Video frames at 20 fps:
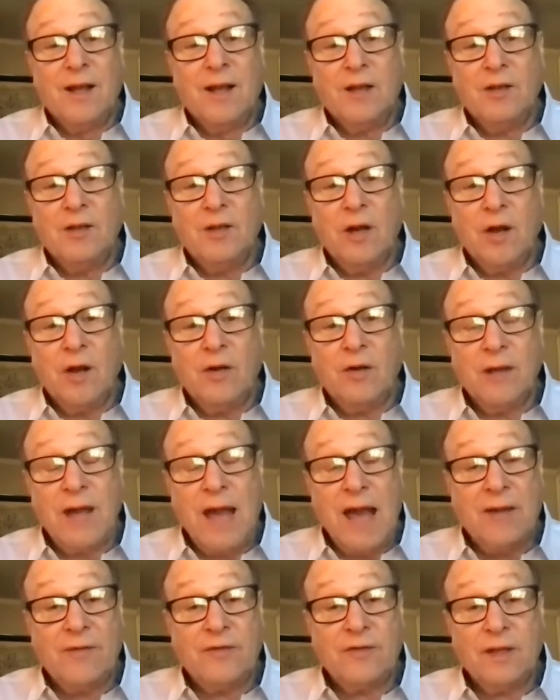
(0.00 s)
You
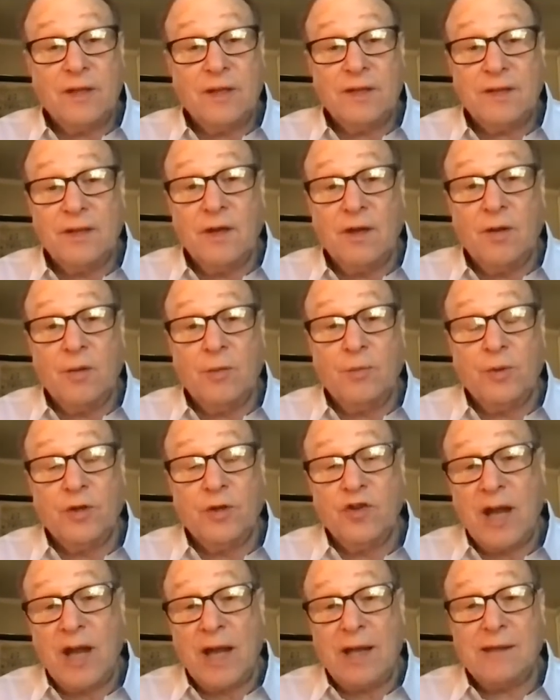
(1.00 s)
have to still
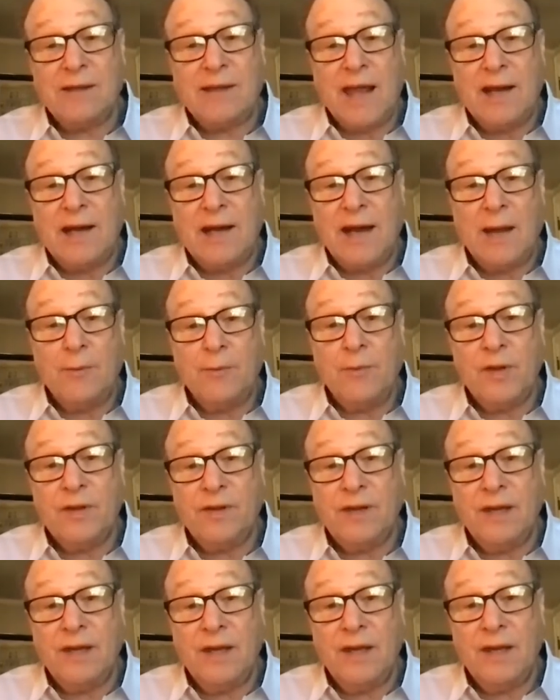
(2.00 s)
project that
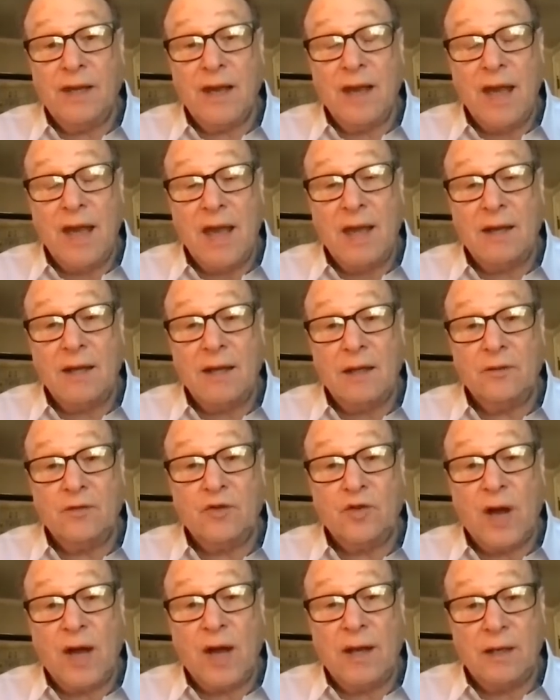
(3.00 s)
empathy and
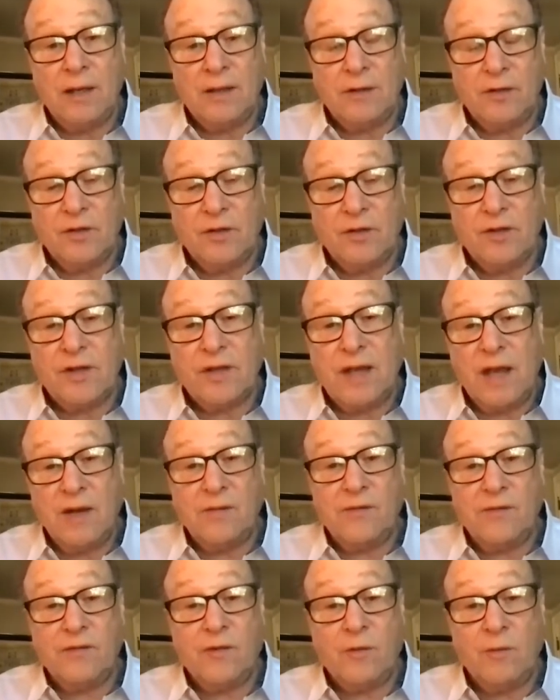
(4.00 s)
try and
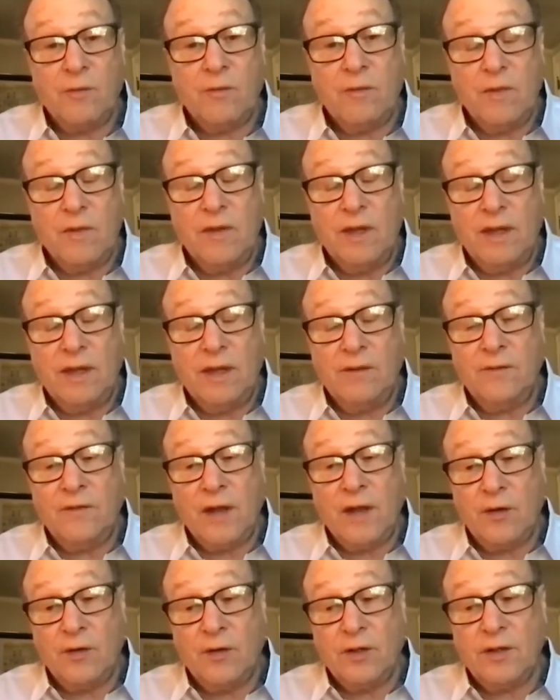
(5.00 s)
understand from the
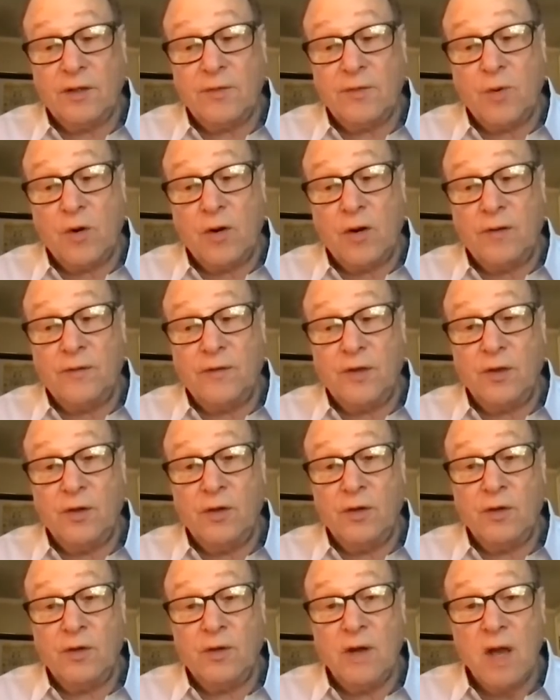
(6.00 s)
veteran's point of
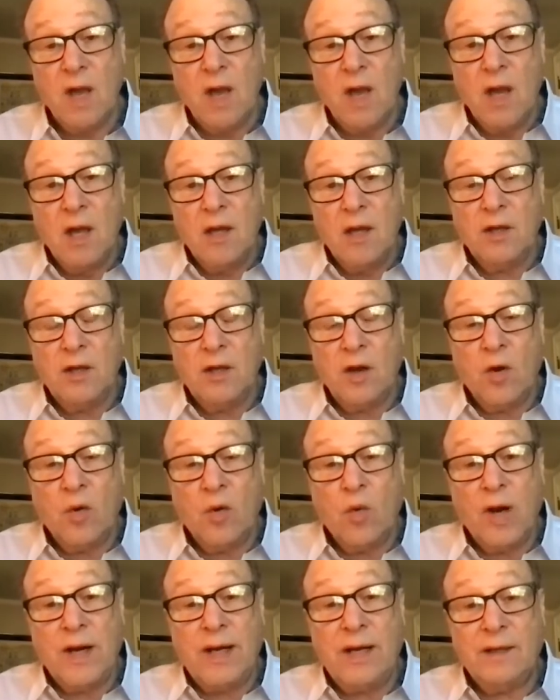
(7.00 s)
view,
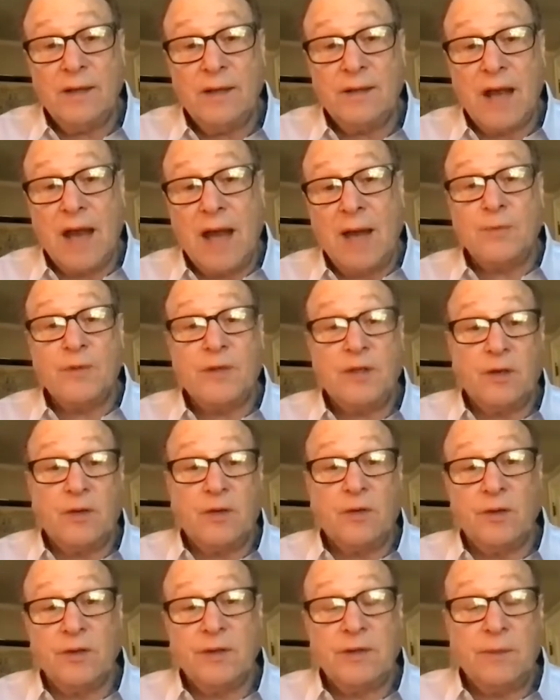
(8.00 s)
what his
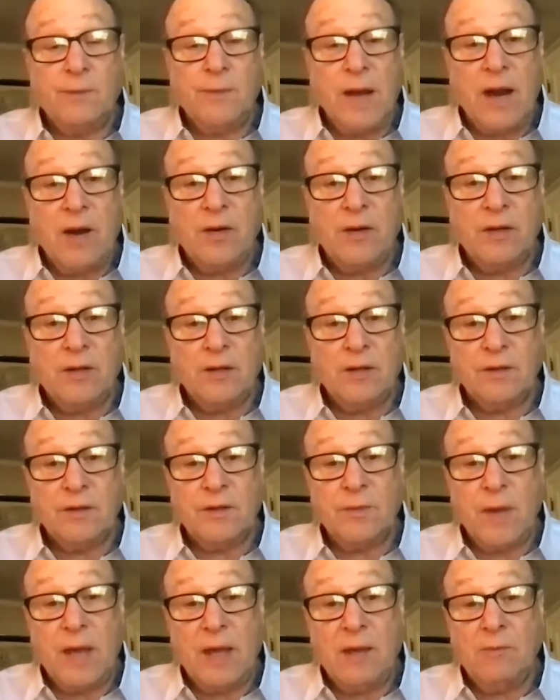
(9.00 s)
obstacles and
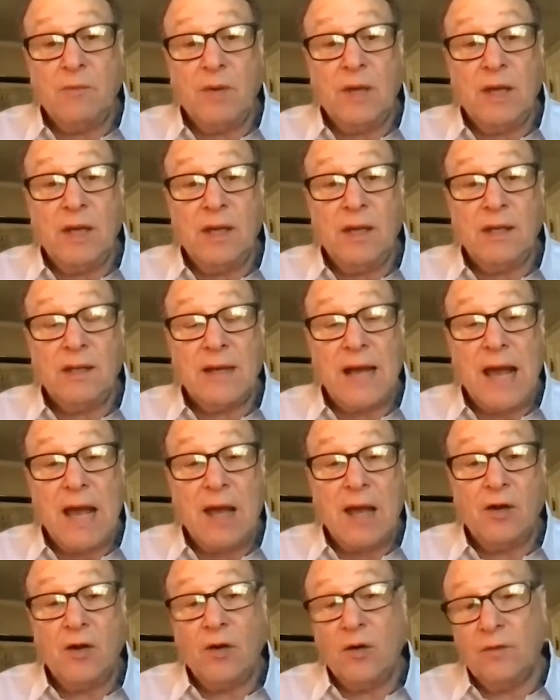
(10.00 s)
barriers may be and
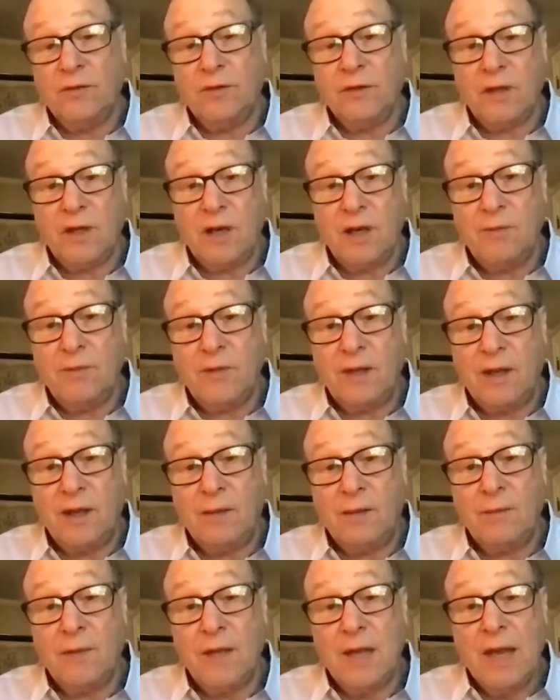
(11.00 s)
how to overcome
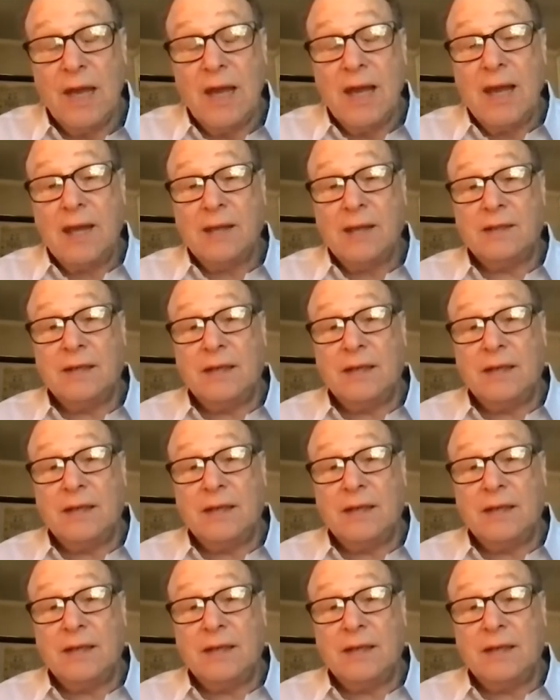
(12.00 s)
them, and to